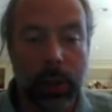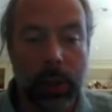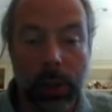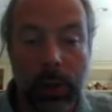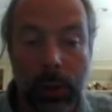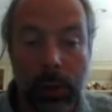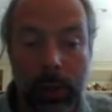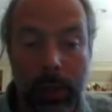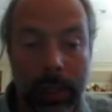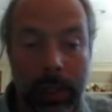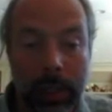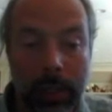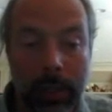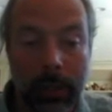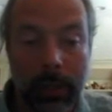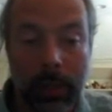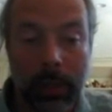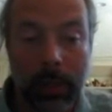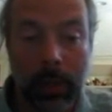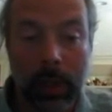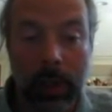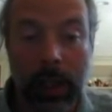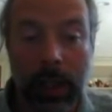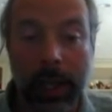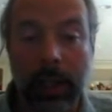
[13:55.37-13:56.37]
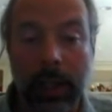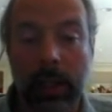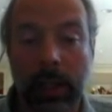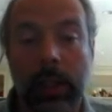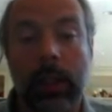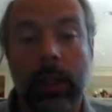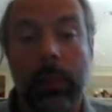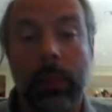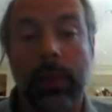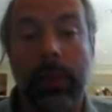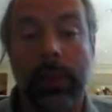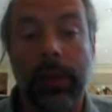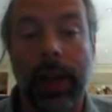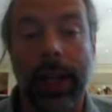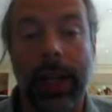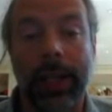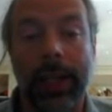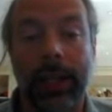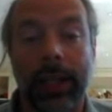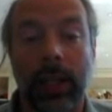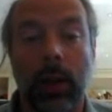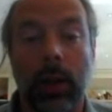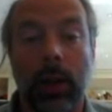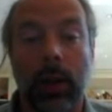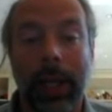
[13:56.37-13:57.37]
Who is likely to
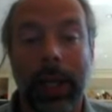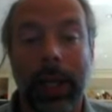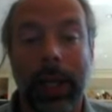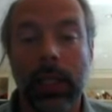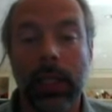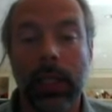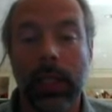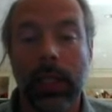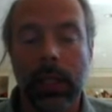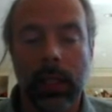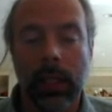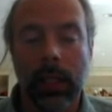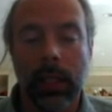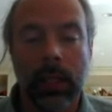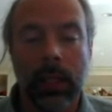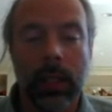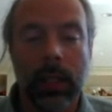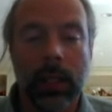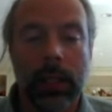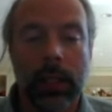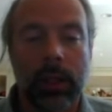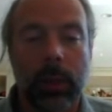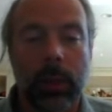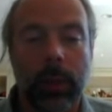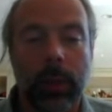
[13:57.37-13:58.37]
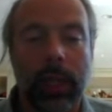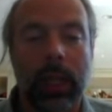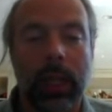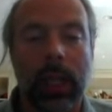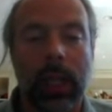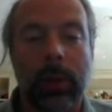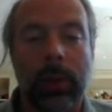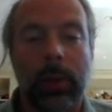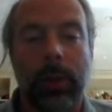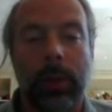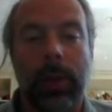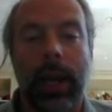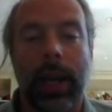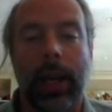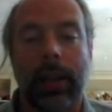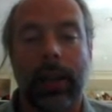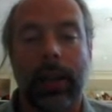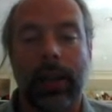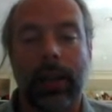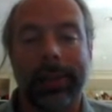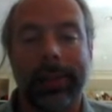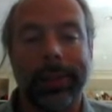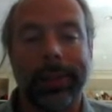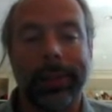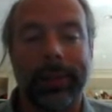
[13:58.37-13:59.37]
provide it quickest? So we keep
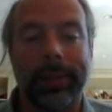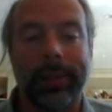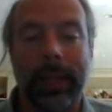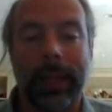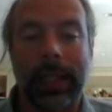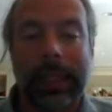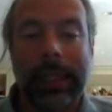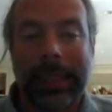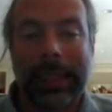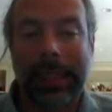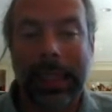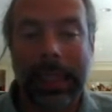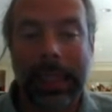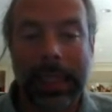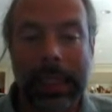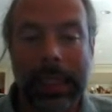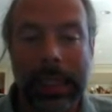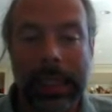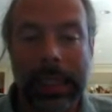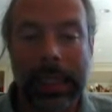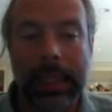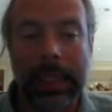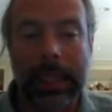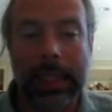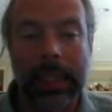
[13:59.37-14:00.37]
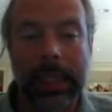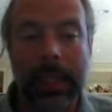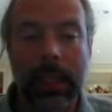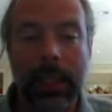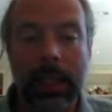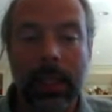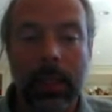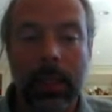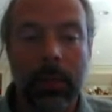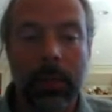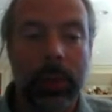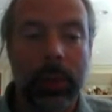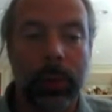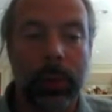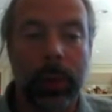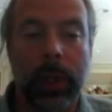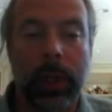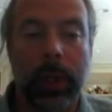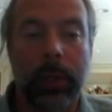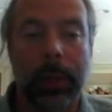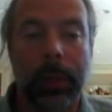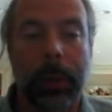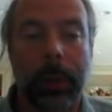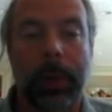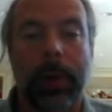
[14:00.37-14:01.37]
track of latencies
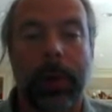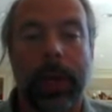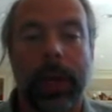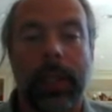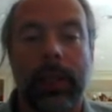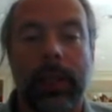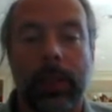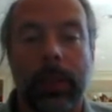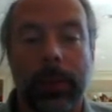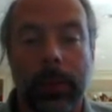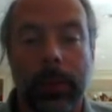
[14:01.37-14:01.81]
between requests